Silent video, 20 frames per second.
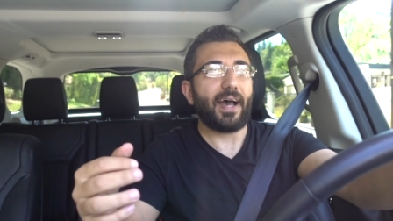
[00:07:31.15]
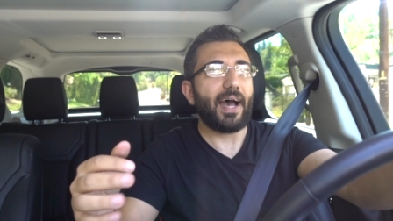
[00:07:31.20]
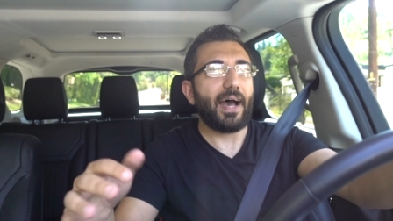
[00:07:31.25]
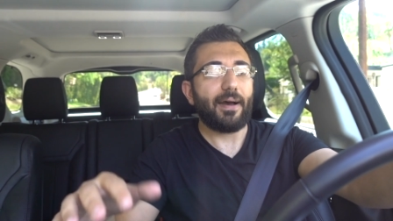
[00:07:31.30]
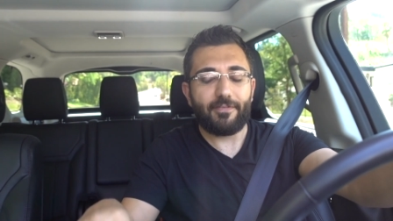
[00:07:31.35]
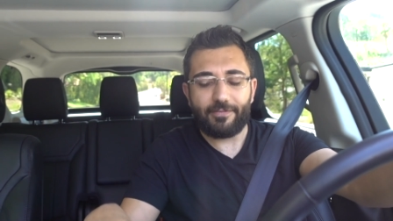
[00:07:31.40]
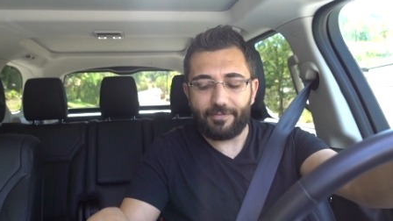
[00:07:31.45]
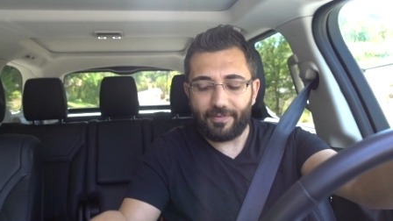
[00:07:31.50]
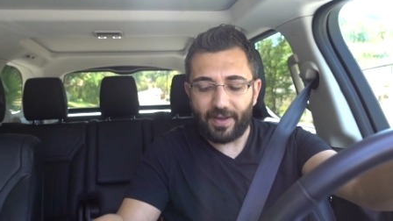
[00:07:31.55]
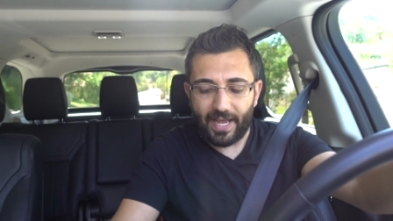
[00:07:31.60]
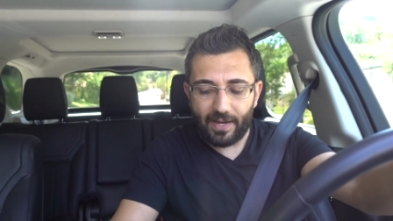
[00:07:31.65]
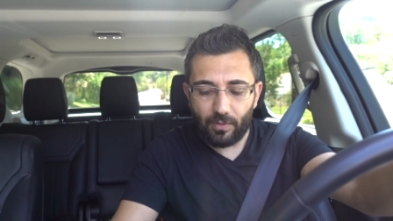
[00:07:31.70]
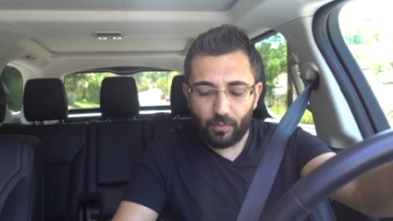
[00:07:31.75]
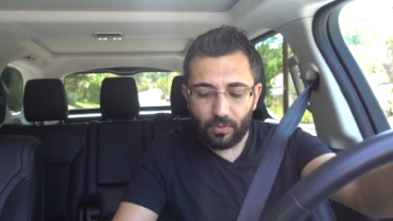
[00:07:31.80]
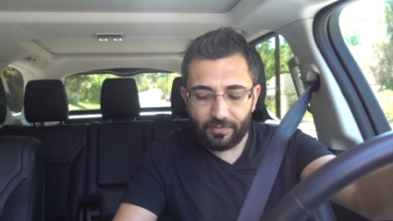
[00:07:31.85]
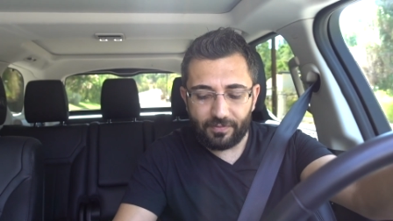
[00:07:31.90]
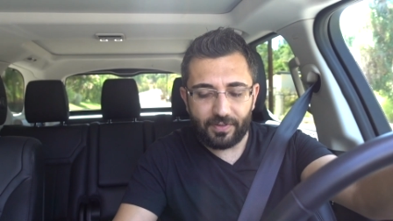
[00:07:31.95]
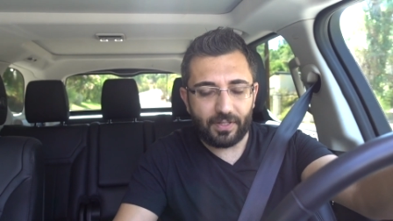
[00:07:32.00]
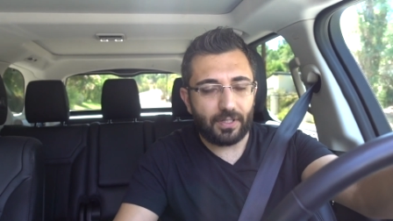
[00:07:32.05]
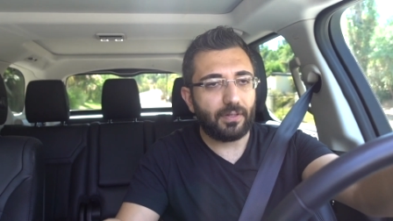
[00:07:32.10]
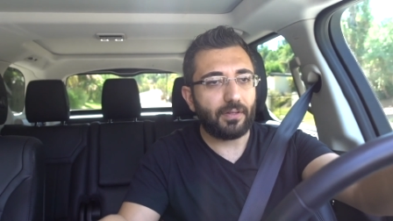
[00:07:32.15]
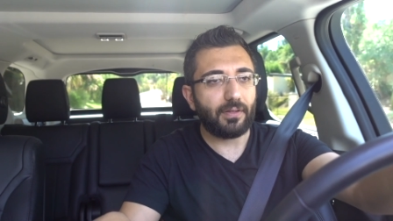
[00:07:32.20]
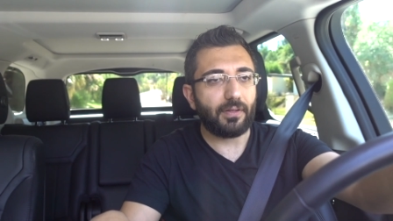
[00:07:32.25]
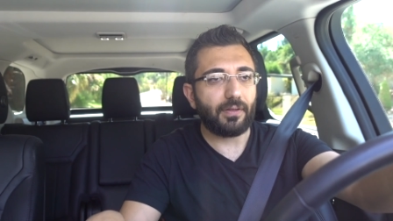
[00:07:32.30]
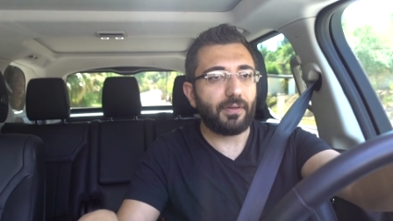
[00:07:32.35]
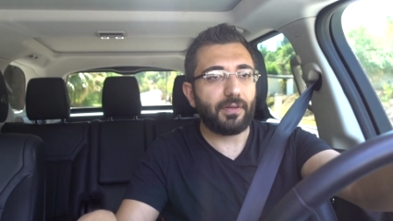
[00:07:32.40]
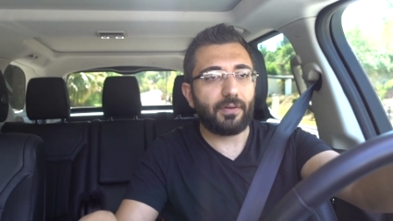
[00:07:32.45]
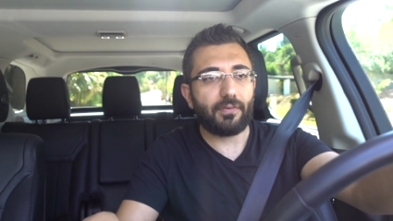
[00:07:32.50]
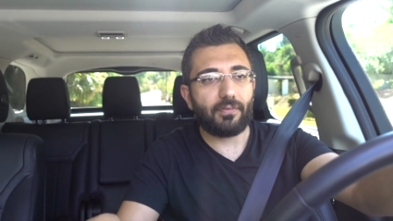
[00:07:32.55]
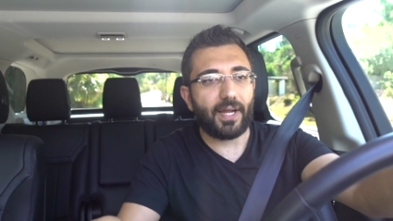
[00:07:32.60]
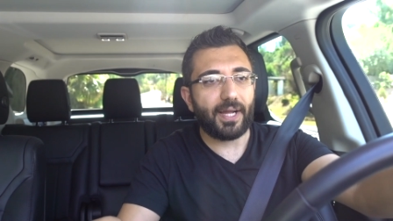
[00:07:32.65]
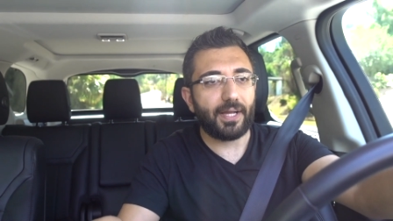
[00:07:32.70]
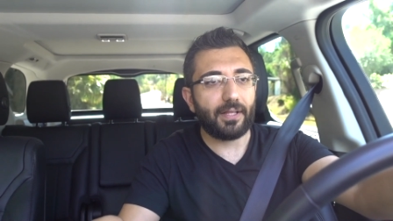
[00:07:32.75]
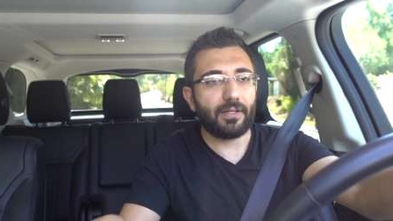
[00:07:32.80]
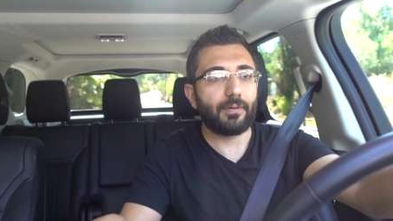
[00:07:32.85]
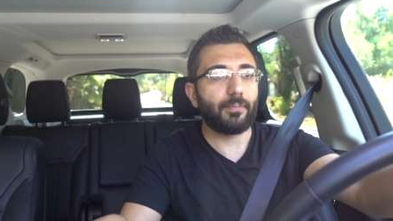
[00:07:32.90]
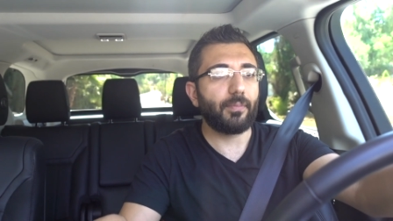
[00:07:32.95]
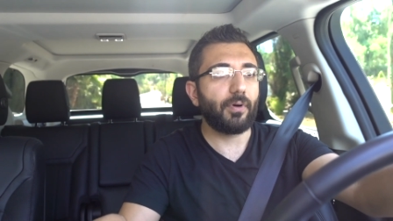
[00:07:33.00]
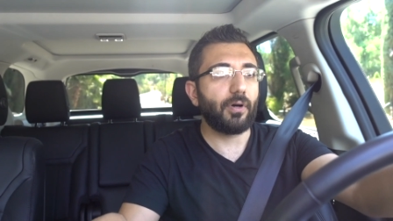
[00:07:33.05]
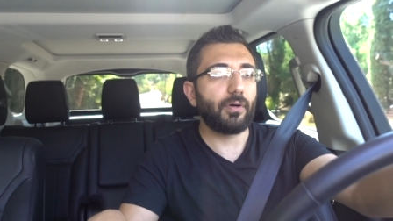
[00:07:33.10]
I'm fine with it in the
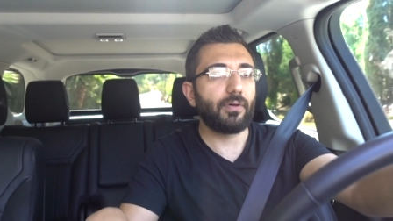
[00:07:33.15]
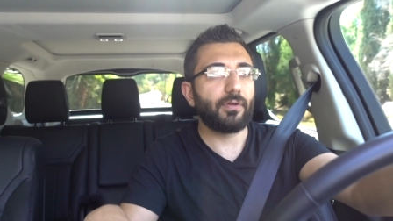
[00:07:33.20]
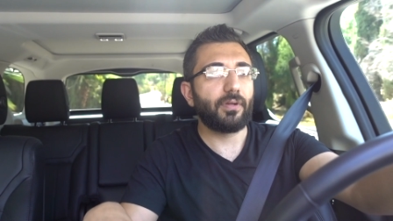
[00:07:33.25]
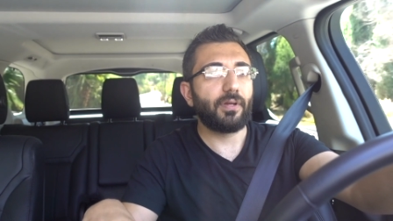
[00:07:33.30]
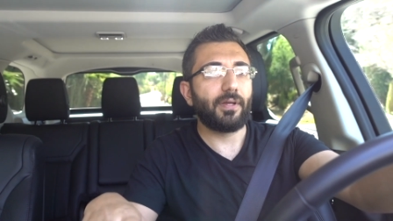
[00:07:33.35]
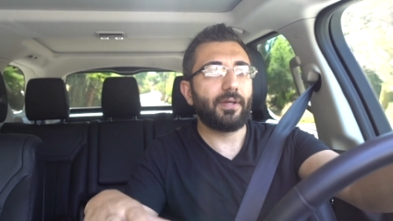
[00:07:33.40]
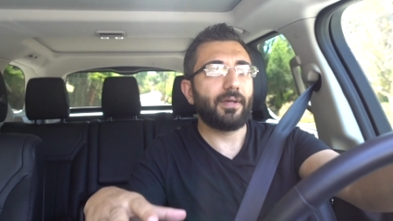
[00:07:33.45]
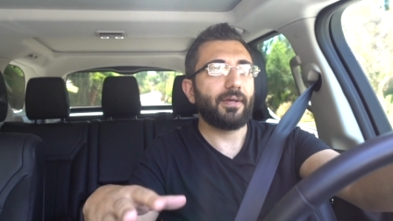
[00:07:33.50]
regular mode.